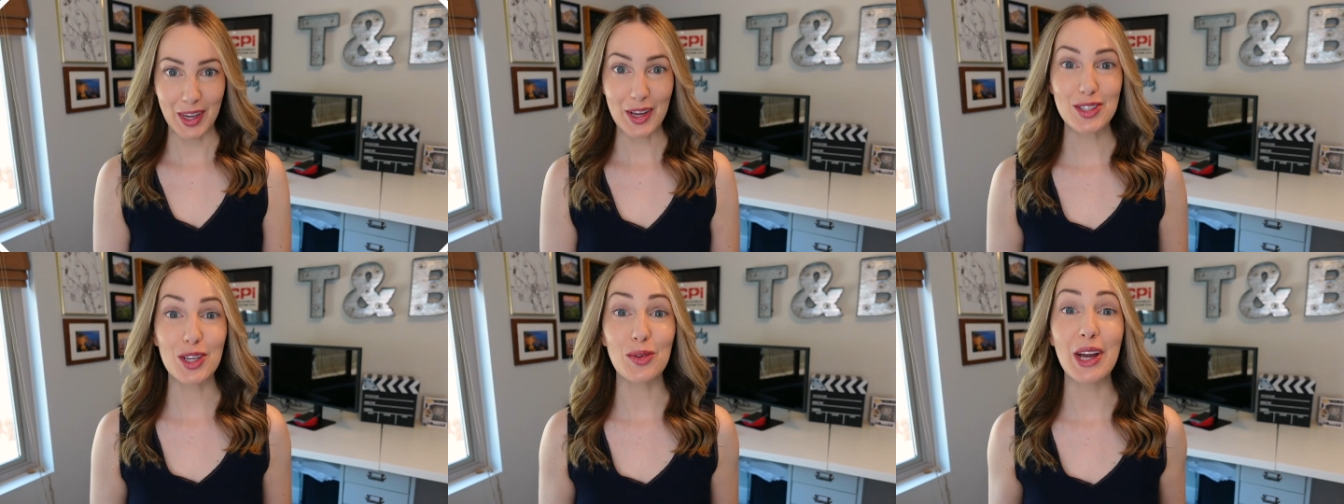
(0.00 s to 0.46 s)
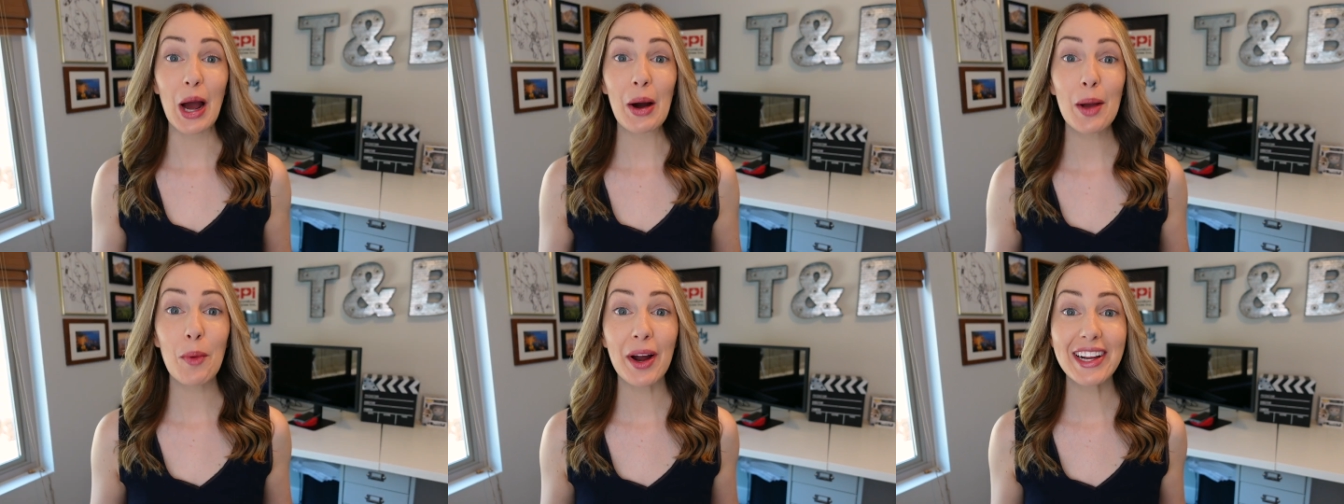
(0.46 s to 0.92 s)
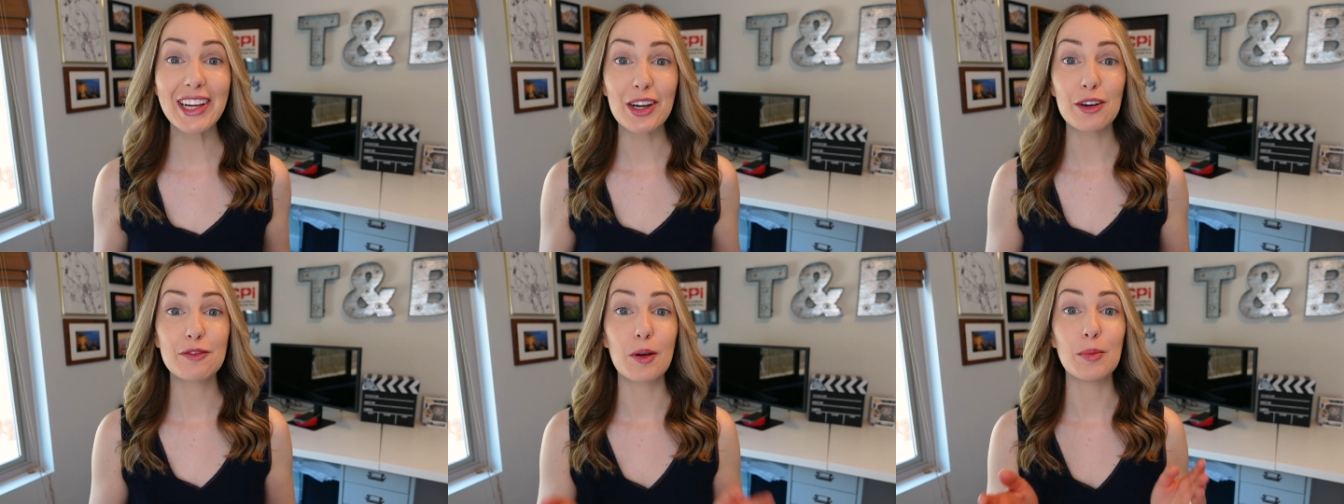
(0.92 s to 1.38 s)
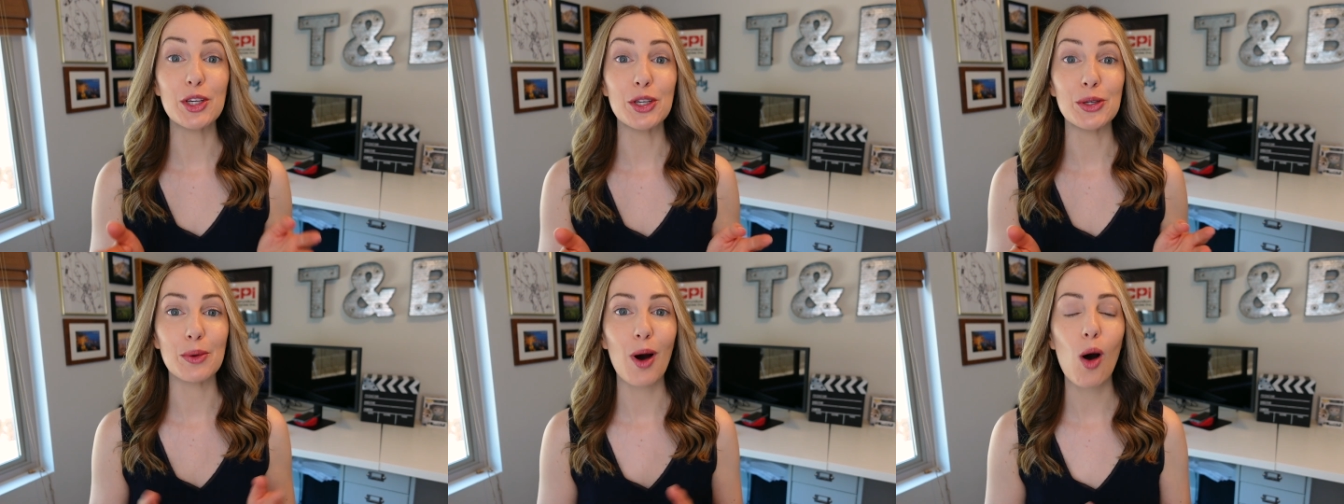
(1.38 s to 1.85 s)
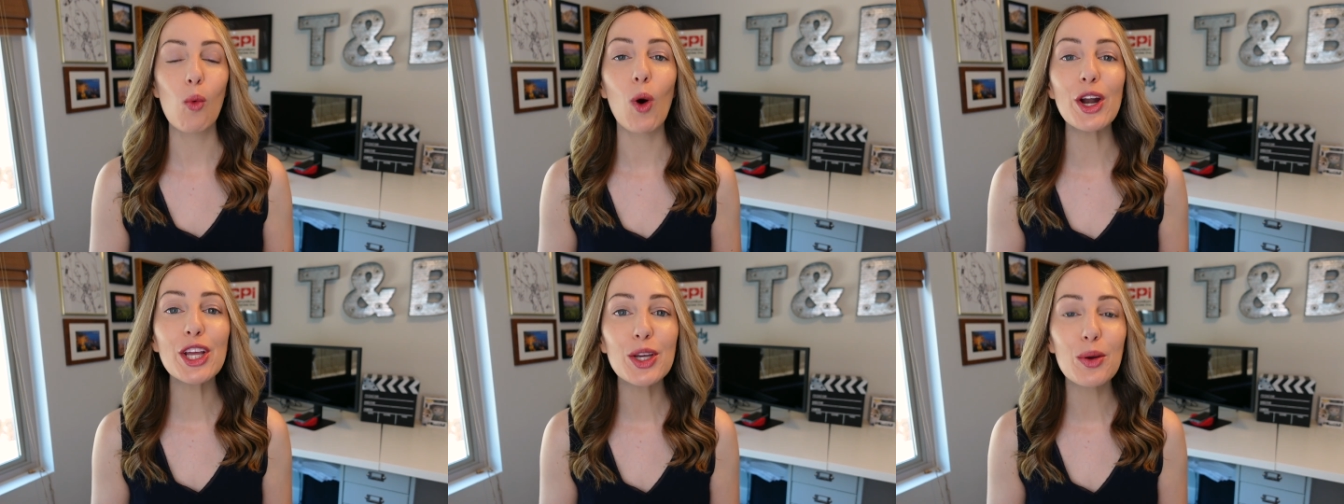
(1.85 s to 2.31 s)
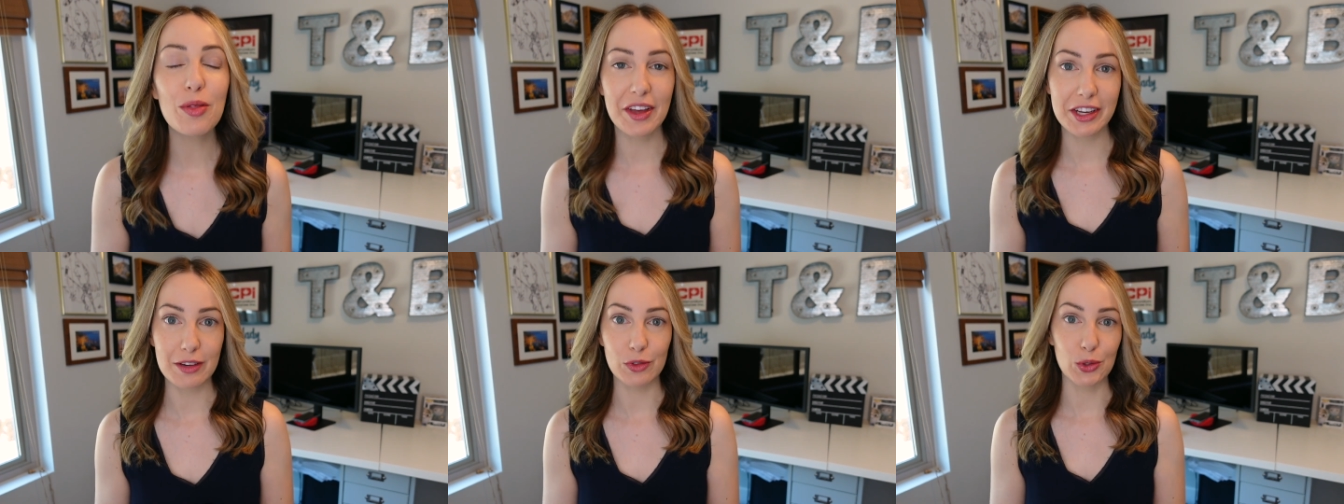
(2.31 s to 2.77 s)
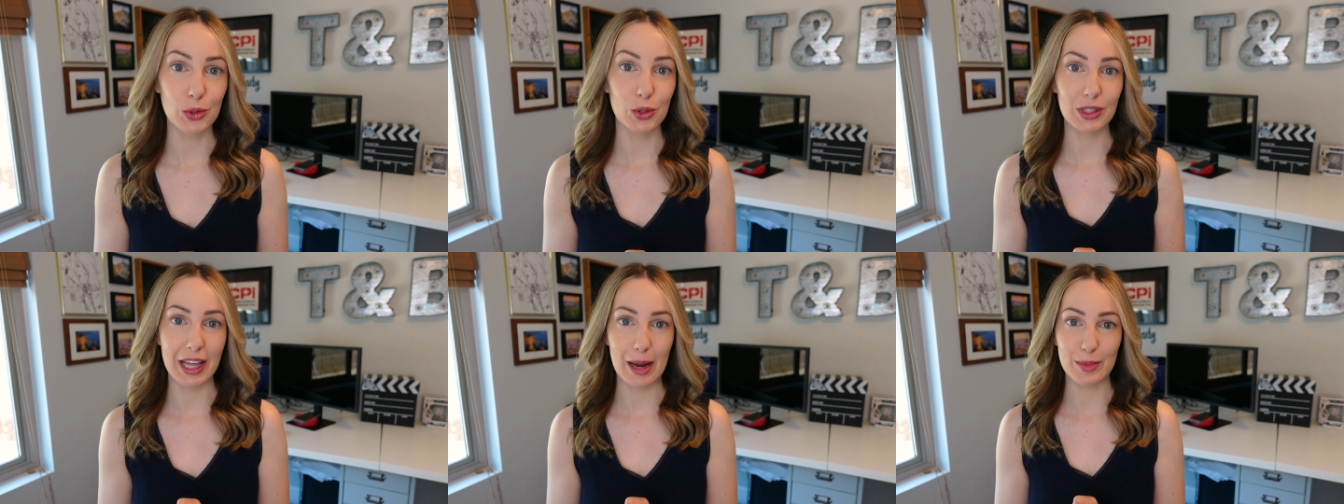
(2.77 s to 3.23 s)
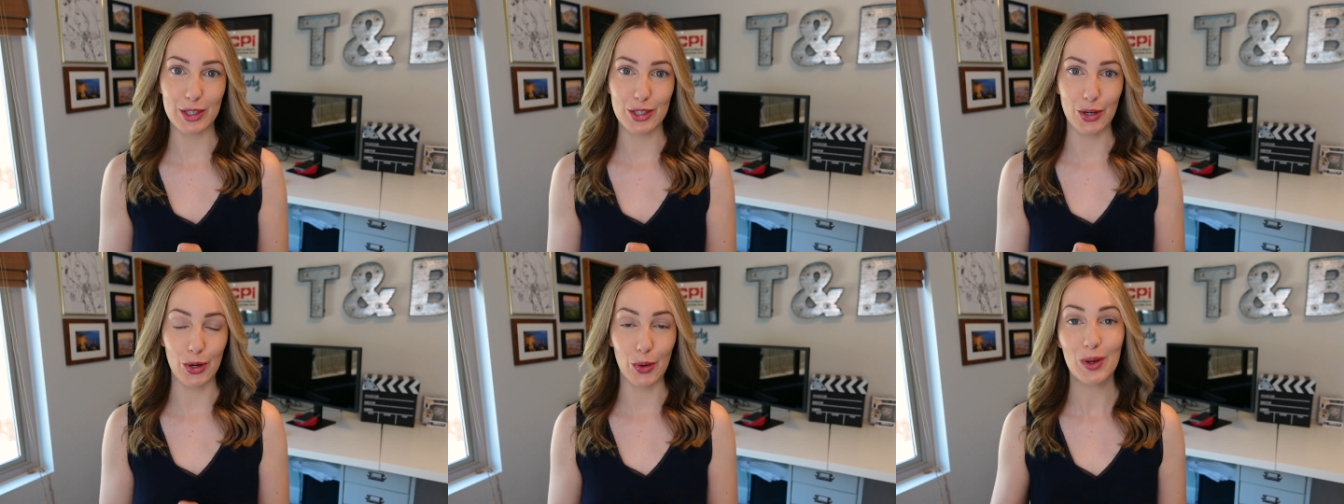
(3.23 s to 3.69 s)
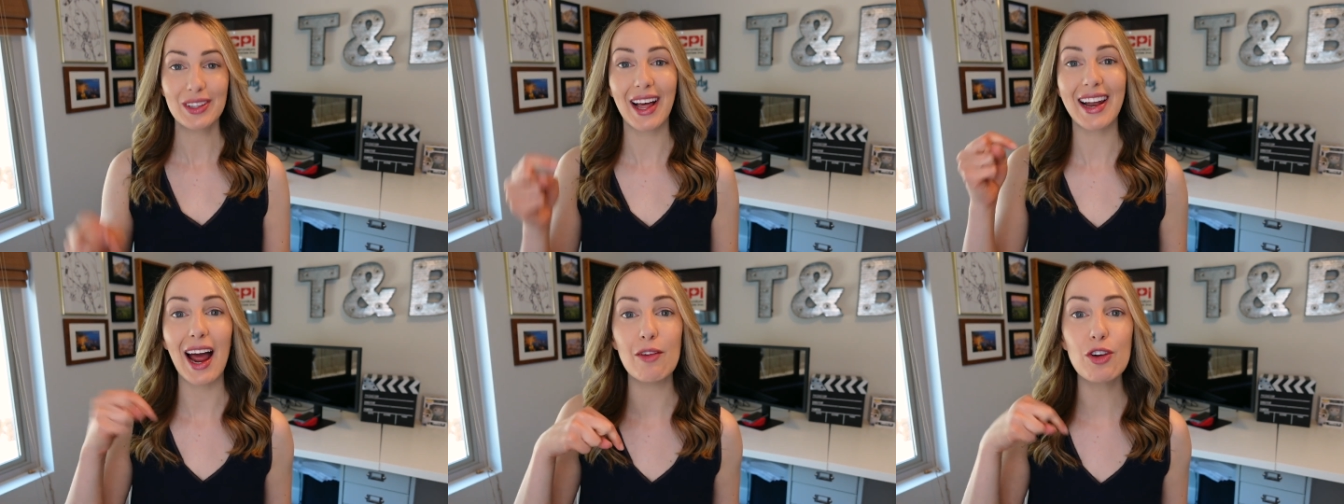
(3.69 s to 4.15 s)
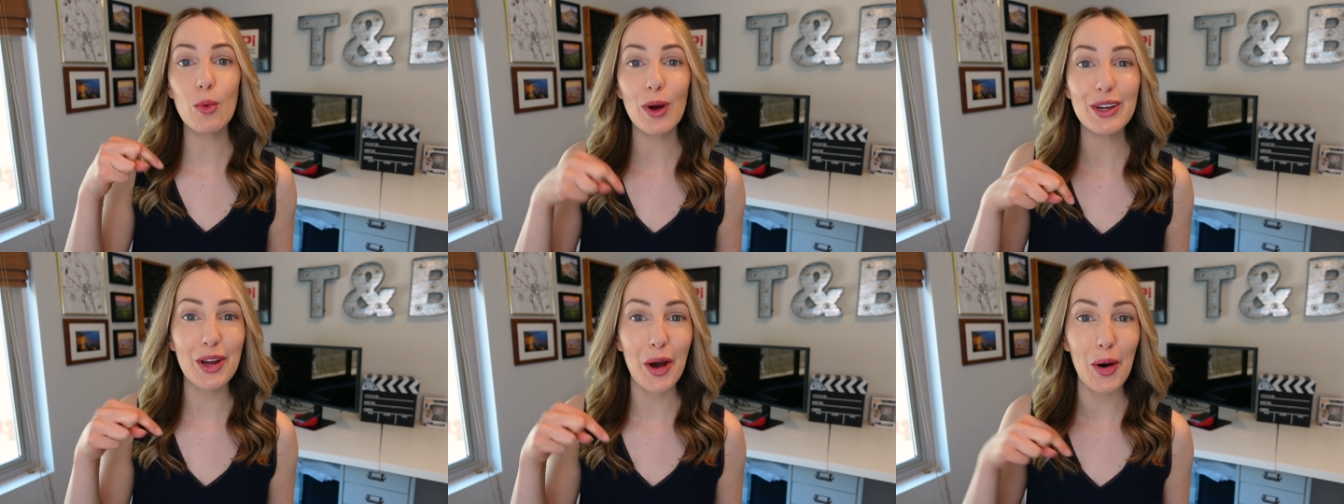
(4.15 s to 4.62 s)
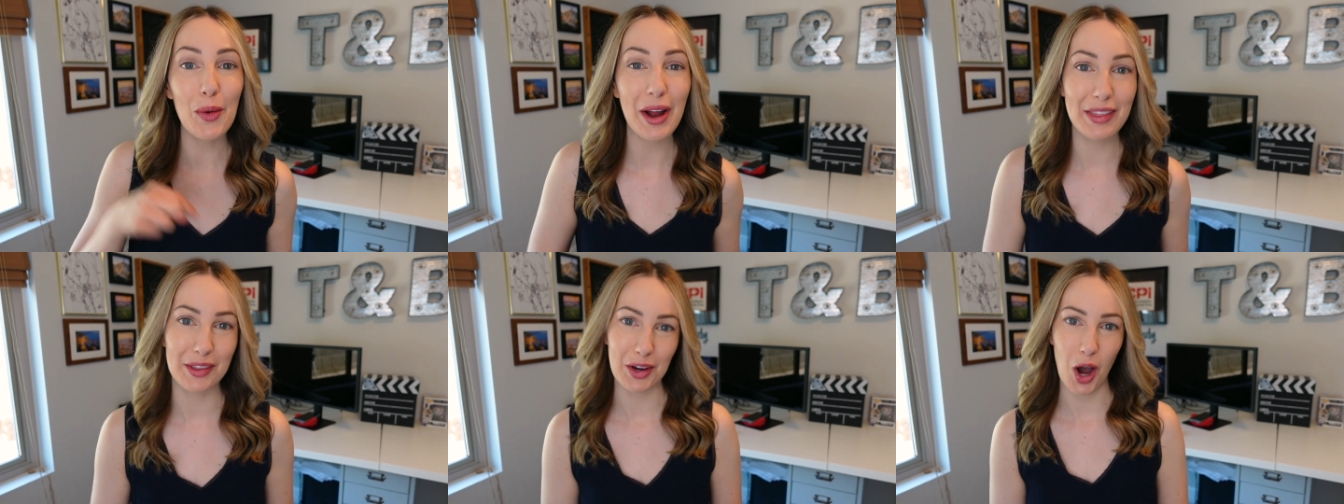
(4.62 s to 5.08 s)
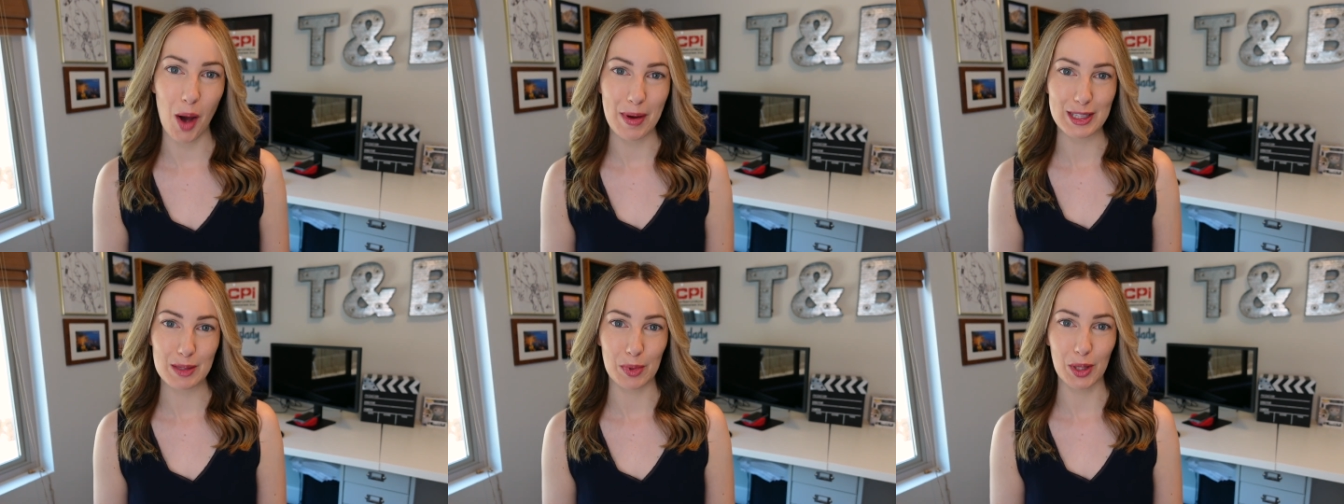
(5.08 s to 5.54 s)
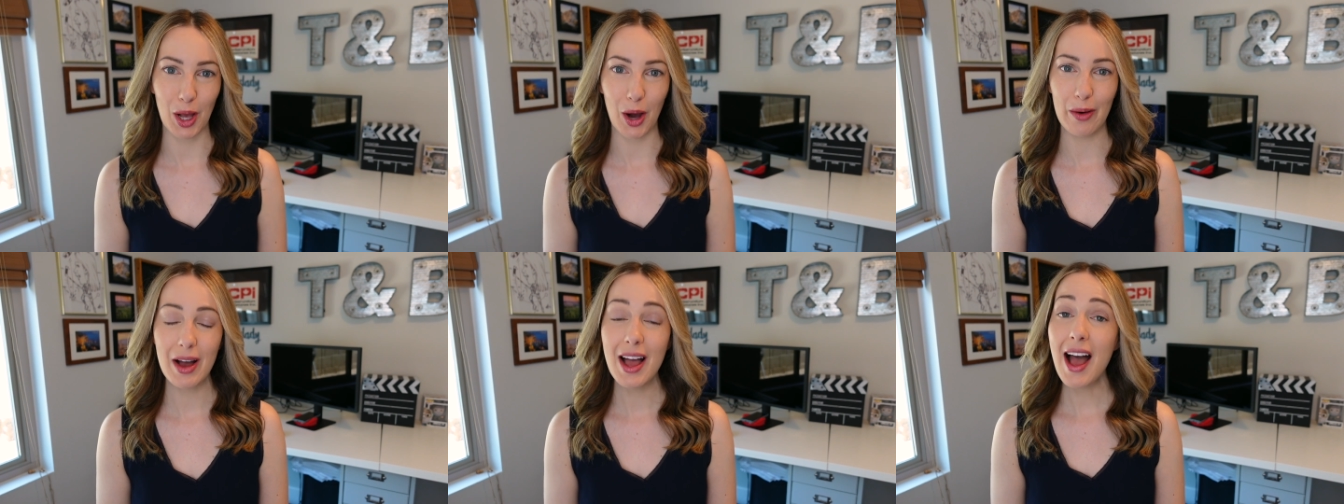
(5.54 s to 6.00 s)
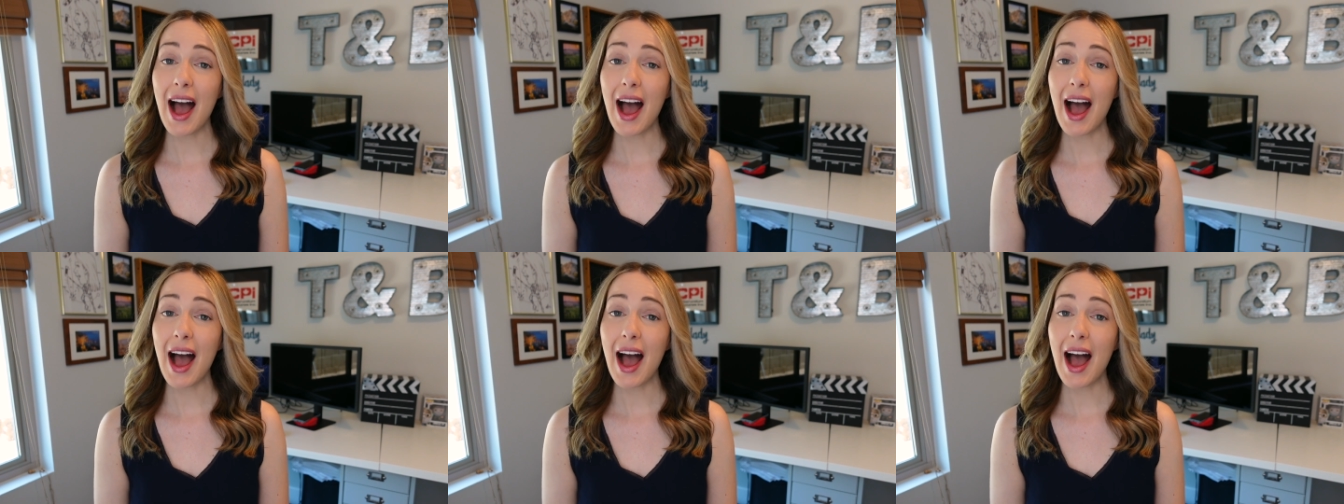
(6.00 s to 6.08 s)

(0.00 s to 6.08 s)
So now I want to hear from you. What do you think of Google LaMDA 2? Let everyone know in the comments below.